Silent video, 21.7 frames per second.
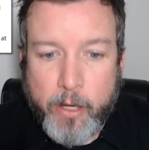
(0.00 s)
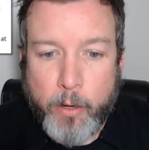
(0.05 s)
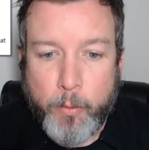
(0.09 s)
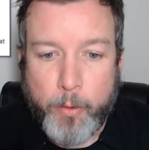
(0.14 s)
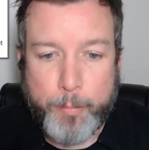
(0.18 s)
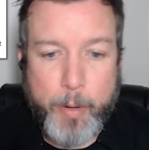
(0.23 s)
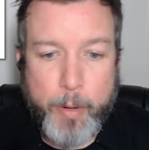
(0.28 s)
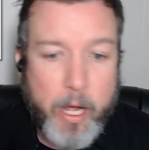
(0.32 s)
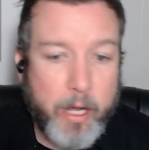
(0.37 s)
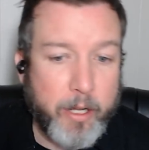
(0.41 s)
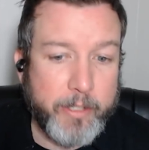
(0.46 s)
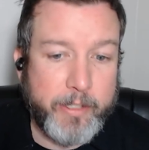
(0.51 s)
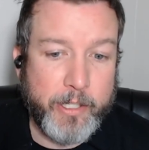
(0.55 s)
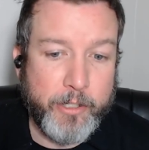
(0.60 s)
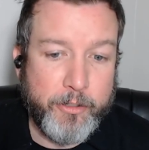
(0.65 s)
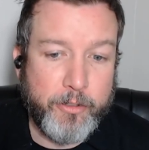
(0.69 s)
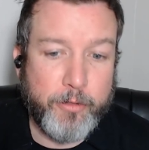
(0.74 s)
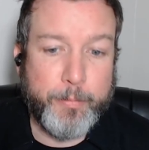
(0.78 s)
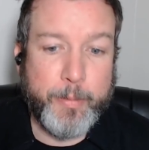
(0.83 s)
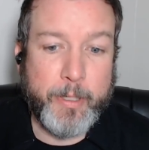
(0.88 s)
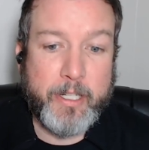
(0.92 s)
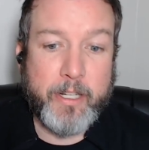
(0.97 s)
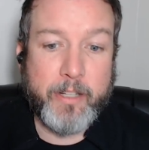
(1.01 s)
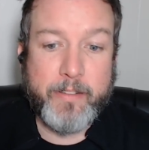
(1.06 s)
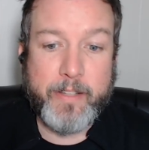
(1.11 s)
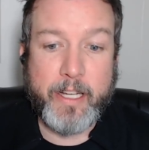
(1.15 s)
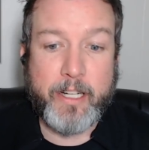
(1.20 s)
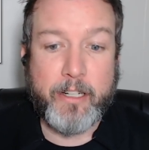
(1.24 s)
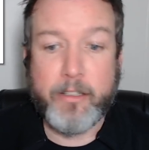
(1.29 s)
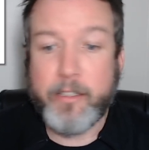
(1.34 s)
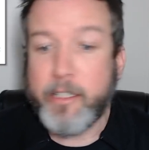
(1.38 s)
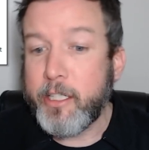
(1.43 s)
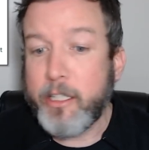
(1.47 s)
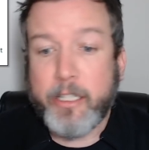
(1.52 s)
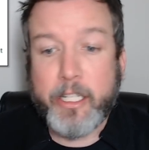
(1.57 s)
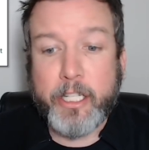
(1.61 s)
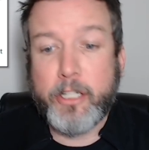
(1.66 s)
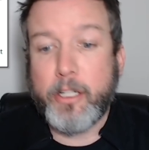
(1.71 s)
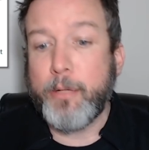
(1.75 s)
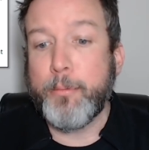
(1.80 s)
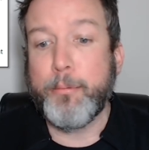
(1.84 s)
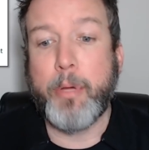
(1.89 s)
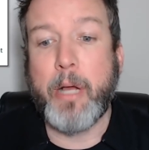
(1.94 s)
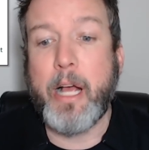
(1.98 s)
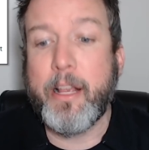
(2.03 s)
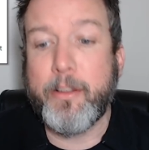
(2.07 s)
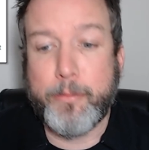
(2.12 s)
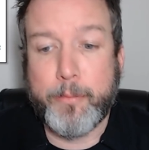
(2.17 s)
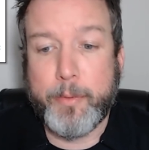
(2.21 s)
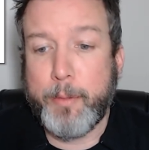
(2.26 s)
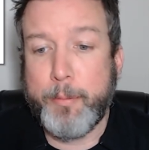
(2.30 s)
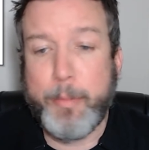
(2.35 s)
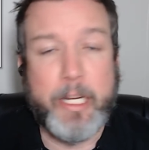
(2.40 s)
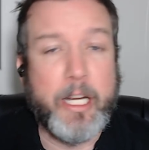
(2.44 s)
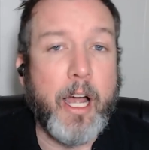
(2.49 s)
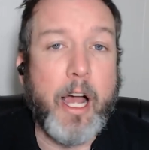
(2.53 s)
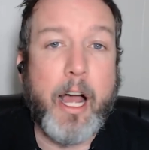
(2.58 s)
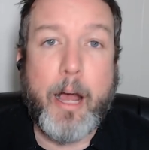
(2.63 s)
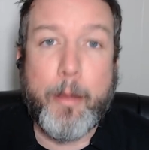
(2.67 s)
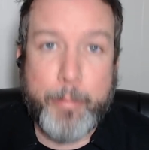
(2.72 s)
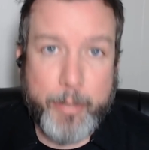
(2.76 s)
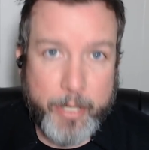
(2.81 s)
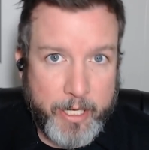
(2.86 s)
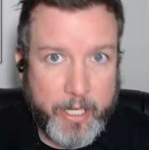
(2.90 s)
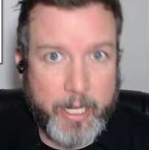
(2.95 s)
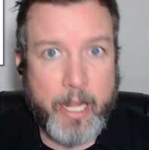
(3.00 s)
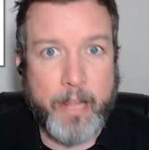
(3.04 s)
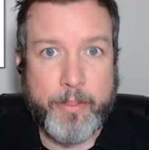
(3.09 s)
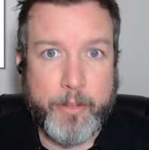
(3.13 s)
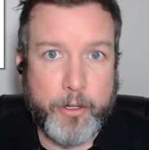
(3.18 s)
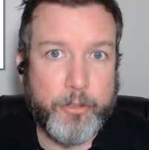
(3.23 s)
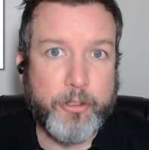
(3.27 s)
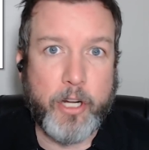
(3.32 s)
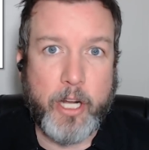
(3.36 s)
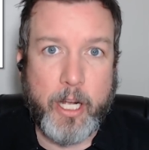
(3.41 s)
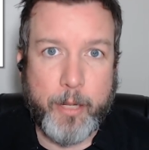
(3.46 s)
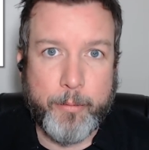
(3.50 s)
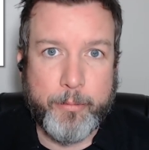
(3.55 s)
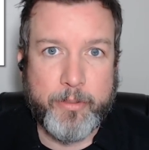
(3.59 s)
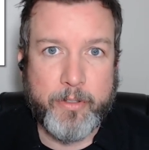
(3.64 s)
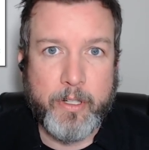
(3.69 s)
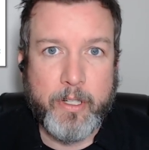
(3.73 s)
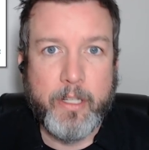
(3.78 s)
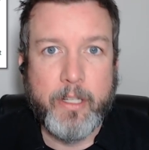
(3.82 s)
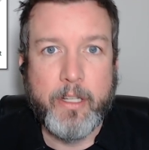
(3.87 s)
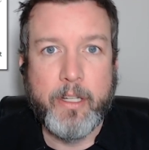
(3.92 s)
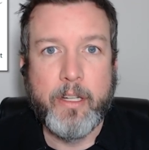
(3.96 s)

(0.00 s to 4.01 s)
with politicians because they clearly couldn't possibly be competent at their jobs."